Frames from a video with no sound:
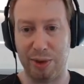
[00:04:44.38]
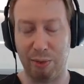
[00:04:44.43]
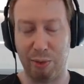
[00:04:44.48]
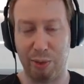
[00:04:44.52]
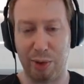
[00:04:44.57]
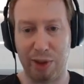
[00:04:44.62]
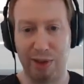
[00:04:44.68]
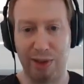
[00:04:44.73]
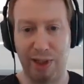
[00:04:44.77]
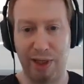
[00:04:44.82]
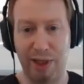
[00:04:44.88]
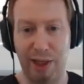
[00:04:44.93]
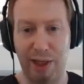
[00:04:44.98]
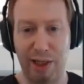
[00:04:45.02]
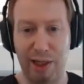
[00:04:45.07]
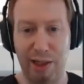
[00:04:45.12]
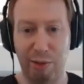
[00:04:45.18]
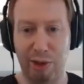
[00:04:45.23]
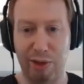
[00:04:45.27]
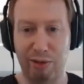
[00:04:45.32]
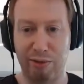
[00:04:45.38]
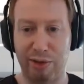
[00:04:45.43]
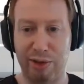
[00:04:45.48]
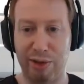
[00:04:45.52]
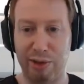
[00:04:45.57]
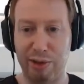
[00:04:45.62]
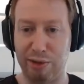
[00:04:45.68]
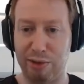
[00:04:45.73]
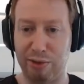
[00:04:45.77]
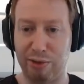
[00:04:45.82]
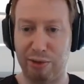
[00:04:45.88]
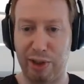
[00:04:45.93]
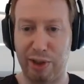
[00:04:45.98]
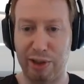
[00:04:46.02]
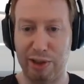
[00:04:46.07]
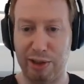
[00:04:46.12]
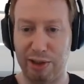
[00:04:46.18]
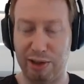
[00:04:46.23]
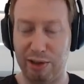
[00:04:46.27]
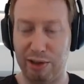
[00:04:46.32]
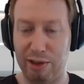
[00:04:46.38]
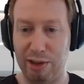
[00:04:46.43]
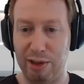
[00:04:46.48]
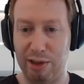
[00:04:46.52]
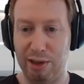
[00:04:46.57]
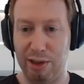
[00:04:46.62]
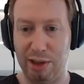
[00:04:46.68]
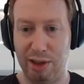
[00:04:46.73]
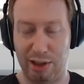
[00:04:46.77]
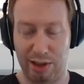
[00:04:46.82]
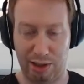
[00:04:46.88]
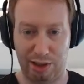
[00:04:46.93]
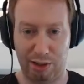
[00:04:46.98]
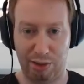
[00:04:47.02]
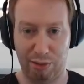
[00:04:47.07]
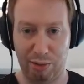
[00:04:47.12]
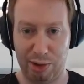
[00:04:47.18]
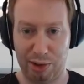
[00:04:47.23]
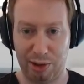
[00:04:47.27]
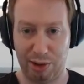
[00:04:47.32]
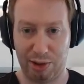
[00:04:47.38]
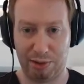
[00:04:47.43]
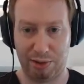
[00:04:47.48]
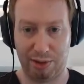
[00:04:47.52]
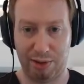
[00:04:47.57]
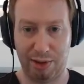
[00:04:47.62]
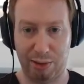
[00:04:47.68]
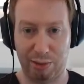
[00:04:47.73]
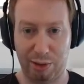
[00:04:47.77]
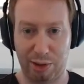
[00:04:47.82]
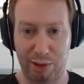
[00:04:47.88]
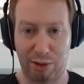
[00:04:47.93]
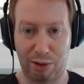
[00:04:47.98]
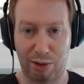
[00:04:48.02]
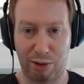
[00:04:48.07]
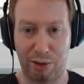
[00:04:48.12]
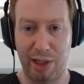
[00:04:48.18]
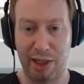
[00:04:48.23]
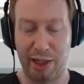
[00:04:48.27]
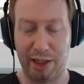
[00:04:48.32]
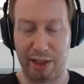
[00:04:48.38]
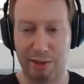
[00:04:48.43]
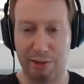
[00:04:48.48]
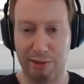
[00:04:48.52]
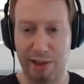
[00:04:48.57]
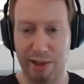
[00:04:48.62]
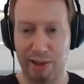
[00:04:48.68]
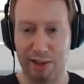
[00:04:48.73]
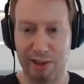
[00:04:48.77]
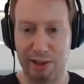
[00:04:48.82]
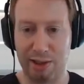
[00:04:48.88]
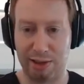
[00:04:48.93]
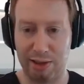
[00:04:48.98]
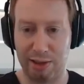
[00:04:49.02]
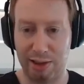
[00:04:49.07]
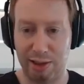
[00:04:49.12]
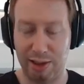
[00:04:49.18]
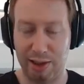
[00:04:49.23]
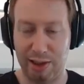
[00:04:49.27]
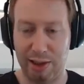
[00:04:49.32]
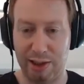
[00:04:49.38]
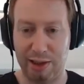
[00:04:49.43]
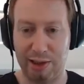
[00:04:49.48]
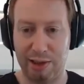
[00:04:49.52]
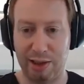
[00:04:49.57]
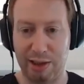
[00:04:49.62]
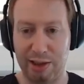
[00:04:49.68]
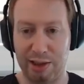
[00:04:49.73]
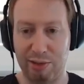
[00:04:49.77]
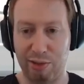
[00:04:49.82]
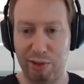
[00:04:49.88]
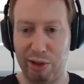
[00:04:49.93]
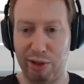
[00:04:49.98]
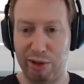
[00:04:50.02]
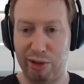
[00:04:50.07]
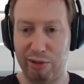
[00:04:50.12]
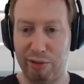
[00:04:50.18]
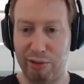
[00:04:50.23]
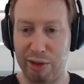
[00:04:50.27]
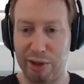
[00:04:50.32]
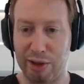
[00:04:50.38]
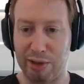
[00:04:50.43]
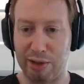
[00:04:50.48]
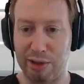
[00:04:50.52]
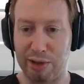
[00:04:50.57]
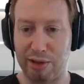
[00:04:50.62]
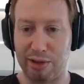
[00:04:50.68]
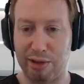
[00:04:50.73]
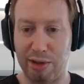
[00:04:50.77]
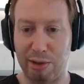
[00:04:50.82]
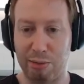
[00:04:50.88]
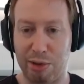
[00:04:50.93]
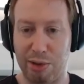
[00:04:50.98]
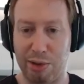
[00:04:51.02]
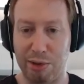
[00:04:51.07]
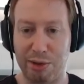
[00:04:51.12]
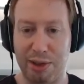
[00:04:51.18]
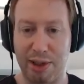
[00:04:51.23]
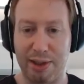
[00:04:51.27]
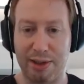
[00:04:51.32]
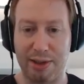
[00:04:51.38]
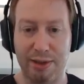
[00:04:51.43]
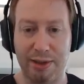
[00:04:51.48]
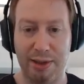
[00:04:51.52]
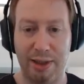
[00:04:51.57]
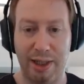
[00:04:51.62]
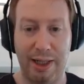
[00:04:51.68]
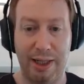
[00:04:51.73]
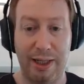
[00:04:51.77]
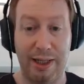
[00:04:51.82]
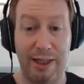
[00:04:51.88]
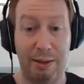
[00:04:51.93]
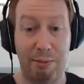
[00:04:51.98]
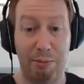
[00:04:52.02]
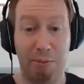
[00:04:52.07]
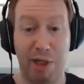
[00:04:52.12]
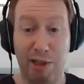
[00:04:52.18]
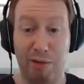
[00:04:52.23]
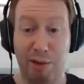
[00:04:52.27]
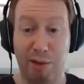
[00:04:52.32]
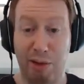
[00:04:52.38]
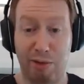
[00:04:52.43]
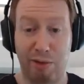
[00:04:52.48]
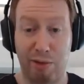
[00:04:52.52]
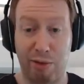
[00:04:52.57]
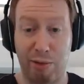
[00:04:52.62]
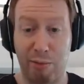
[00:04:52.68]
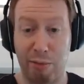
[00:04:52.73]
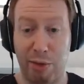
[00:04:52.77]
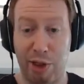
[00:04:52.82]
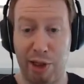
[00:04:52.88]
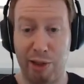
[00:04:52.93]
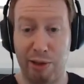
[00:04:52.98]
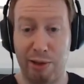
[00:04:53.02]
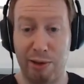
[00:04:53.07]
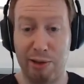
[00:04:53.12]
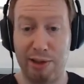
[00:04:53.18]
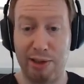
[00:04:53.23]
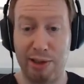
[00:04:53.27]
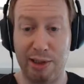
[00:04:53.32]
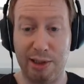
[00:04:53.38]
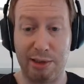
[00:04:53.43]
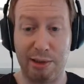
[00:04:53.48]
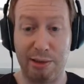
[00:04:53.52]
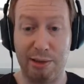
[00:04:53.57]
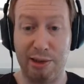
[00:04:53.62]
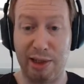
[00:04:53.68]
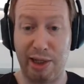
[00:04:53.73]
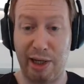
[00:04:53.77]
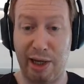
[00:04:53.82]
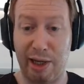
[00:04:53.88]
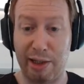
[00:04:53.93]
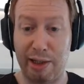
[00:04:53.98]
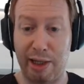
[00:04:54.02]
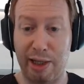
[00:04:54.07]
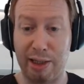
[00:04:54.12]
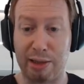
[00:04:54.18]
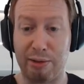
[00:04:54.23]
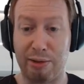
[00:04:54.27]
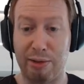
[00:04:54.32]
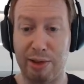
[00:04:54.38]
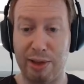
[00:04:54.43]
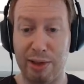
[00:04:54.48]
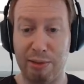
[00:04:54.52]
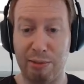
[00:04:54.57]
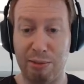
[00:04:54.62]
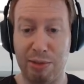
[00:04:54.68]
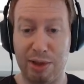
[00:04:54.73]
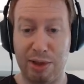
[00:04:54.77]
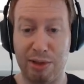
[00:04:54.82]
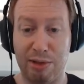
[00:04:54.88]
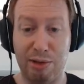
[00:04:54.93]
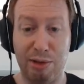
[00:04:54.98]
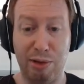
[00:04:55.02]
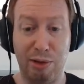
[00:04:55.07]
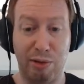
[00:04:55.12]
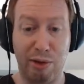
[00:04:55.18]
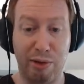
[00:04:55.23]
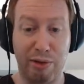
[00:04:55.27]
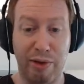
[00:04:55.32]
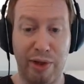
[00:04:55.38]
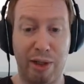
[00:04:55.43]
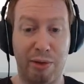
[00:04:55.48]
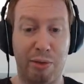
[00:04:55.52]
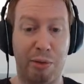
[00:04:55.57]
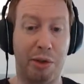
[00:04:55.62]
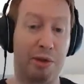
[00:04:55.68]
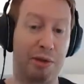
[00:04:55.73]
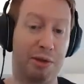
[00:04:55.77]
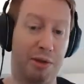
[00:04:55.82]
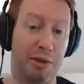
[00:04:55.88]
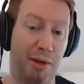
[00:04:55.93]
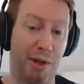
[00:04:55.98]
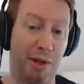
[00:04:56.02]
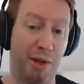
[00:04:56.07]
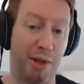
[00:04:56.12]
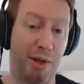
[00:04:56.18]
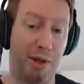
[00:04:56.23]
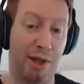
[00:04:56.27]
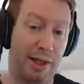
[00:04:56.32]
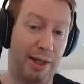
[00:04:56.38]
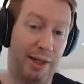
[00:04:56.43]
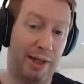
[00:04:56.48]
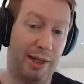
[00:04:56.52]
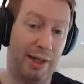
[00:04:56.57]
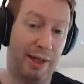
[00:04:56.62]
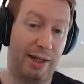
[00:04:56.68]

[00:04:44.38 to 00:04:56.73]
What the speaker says: when any one of those finds the result, they will come back. So that is a very efficient process. Many things from biology, so genetic algorithms, neural networks,